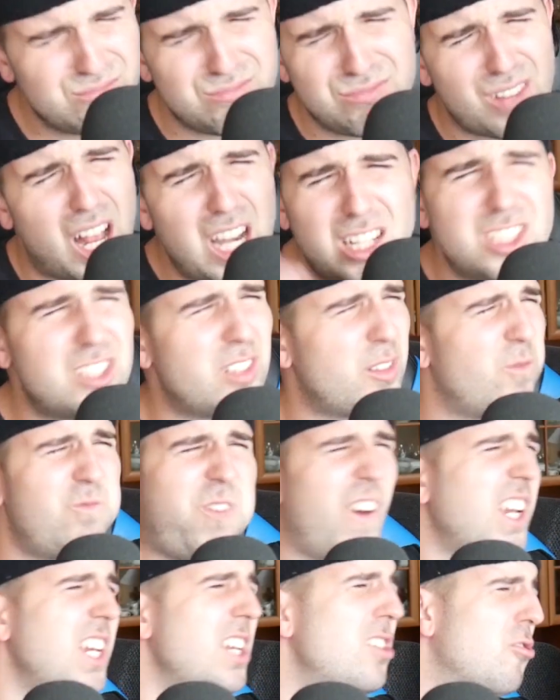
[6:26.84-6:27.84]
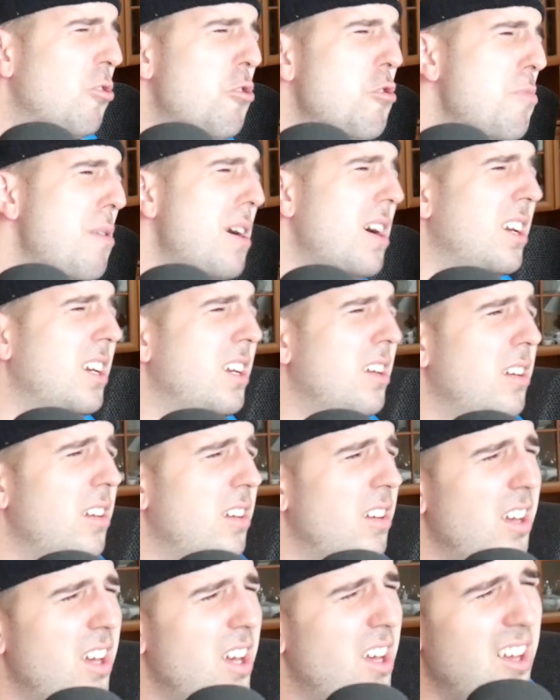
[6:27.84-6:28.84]
there's the fucking nobody.
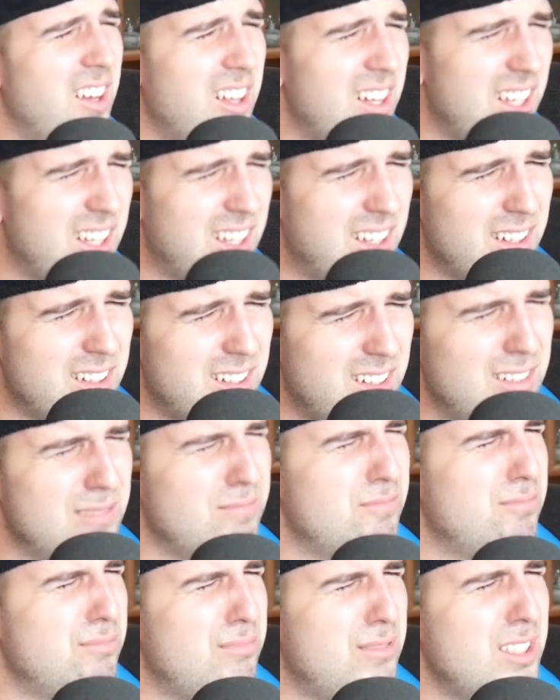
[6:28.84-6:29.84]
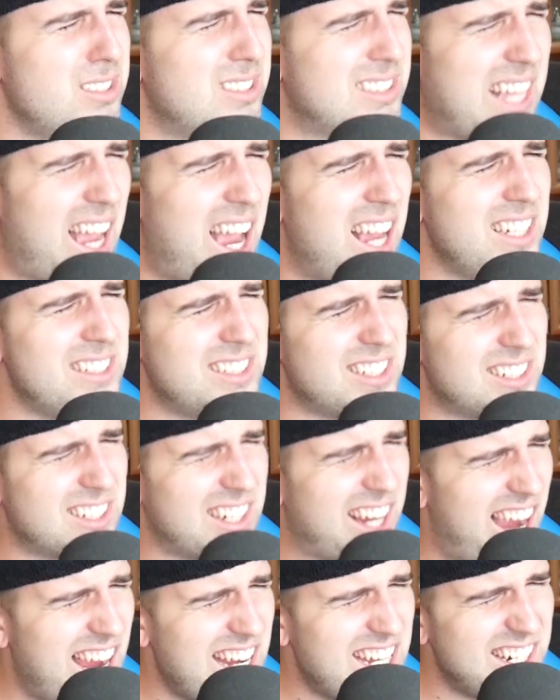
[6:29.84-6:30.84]
Like, these guys are
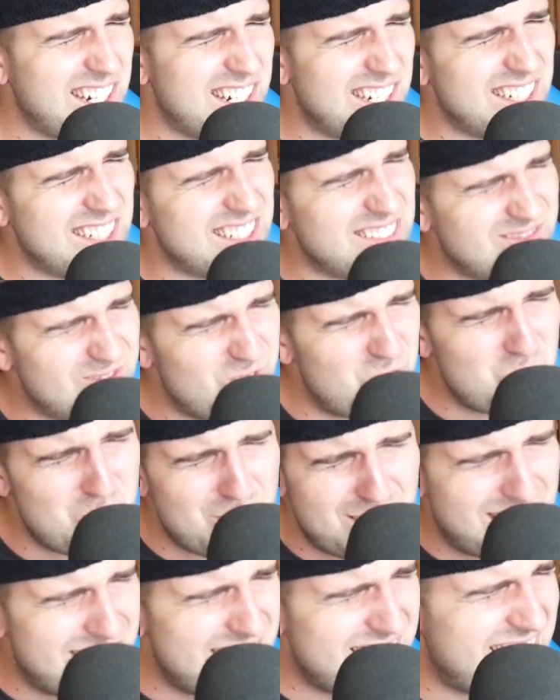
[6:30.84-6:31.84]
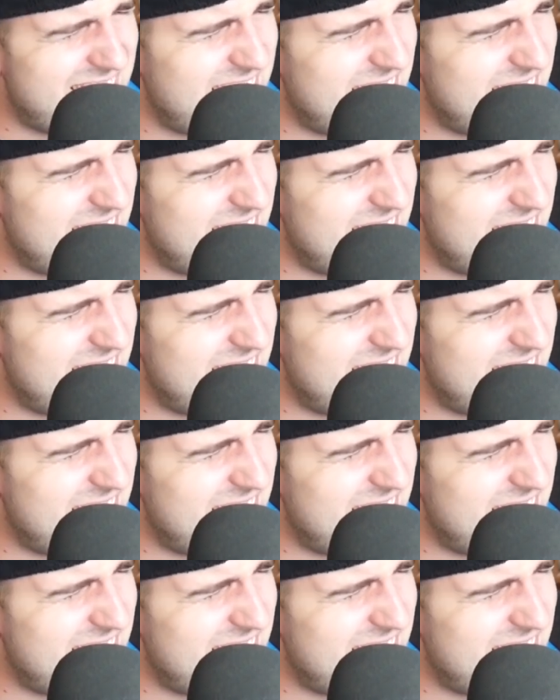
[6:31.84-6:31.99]
kinda weird,